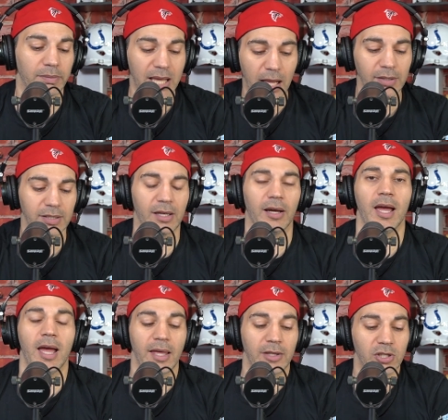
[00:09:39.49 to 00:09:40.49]
I'm telling you,
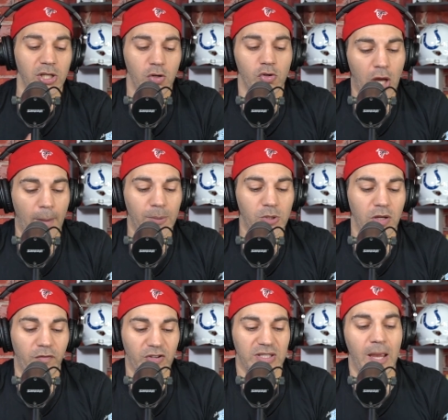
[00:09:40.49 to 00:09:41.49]
there's a huge
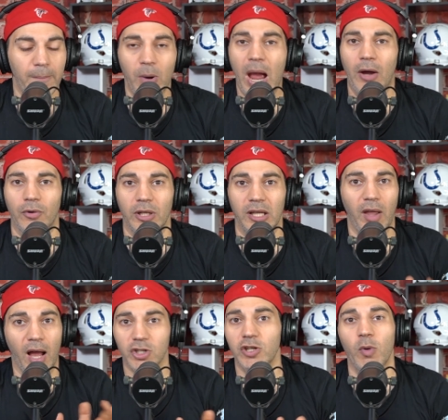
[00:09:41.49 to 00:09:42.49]
opportunity for St. Brown,
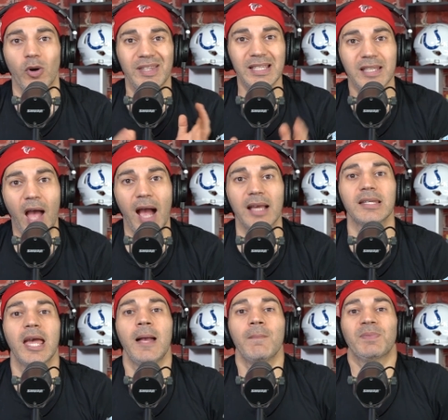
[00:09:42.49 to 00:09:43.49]
Elijah Moore, these
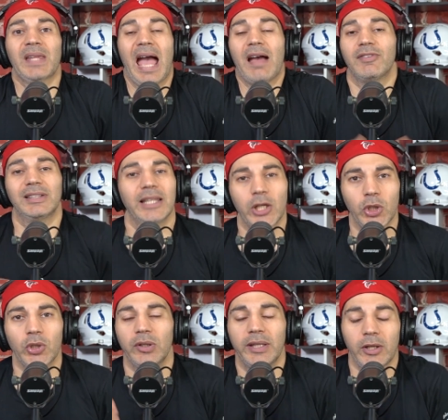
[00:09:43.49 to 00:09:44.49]
guys have a
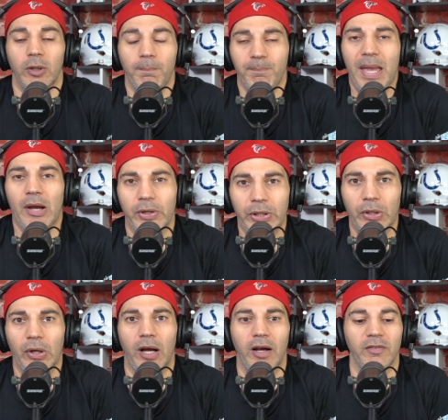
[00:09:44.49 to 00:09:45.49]
little little
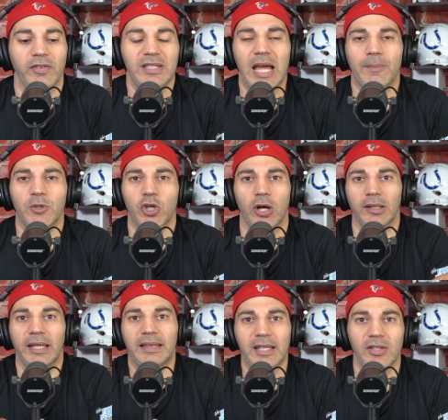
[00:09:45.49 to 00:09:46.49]
barrier of depth
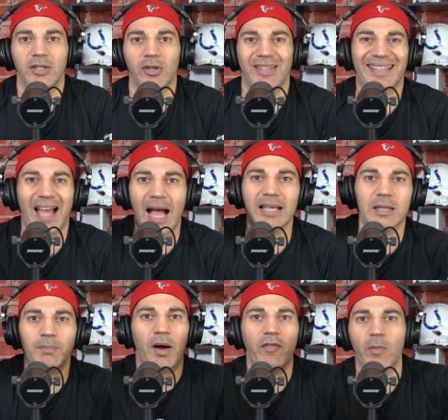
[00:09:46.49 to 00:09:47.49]
chart. Like they're, they're, the
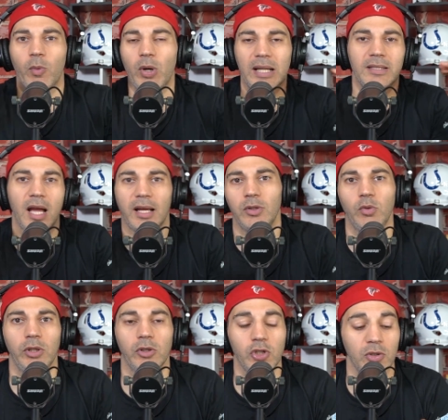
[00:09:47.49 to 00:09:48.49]
guys above him, we're not talking
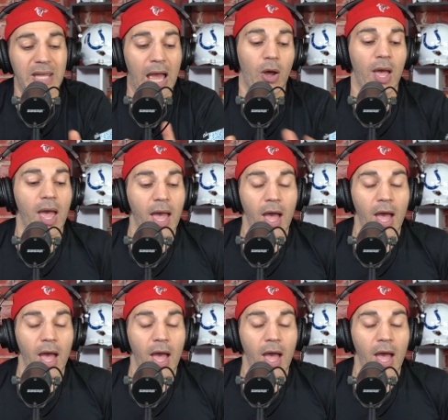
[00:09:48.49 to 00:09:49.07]
Julio Jones now.